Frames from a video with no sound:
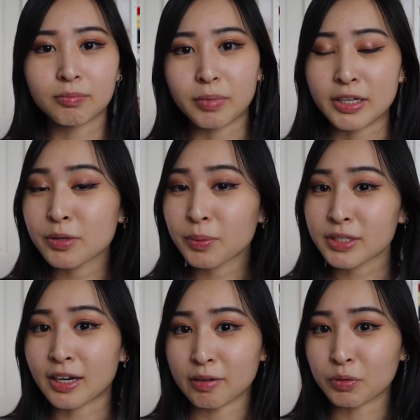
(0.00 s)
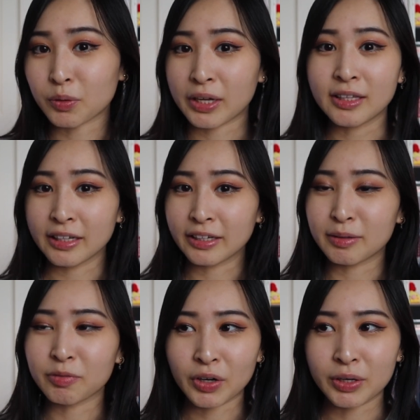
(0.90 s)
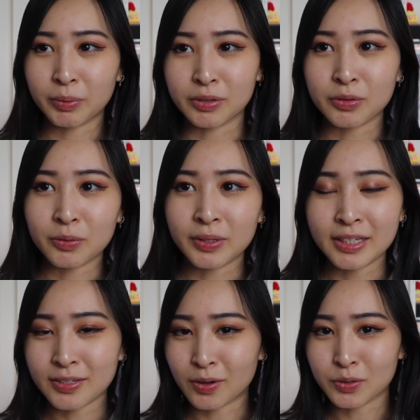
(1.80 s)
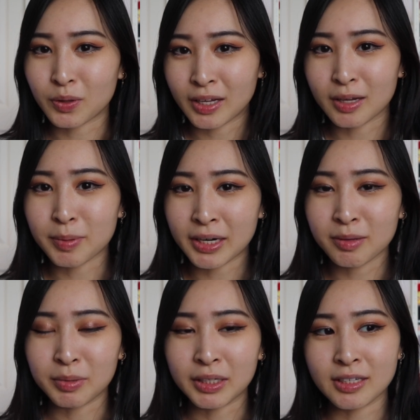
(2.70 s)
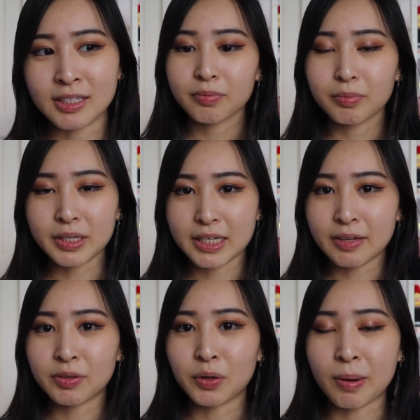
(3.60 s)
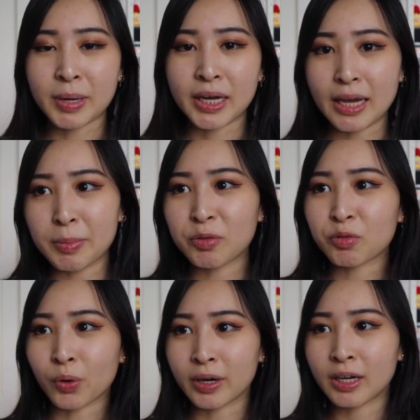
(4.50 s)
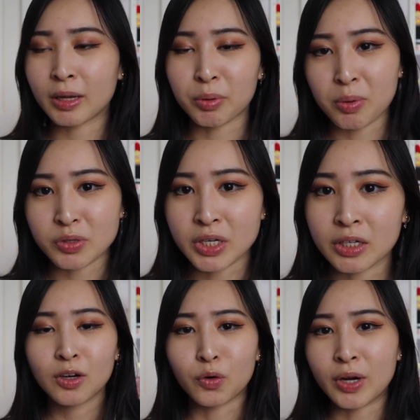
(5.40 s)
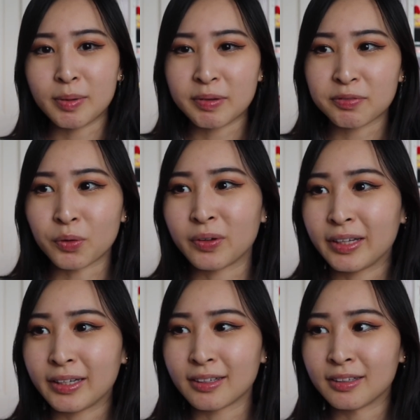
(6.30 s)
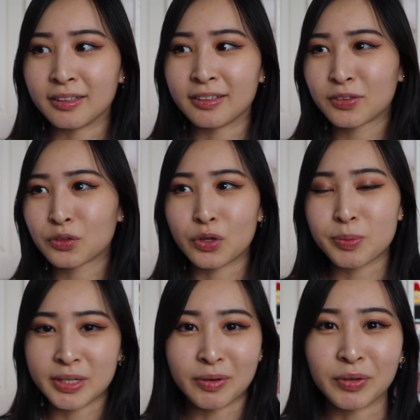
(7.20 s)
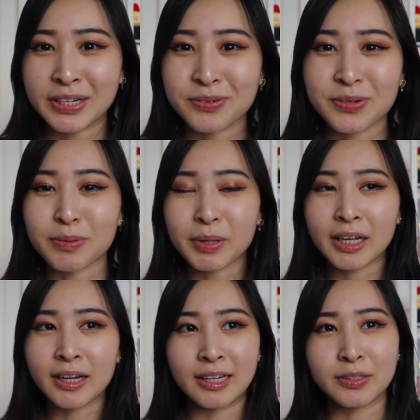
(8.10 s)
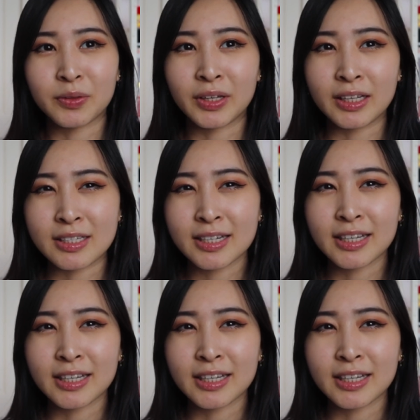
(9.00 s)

But I did want to kind of throw that in there for anyone who is also thinking about it because because even though I'm not aiming for a promotion or aiming for like a 30% raise or something, I still think it's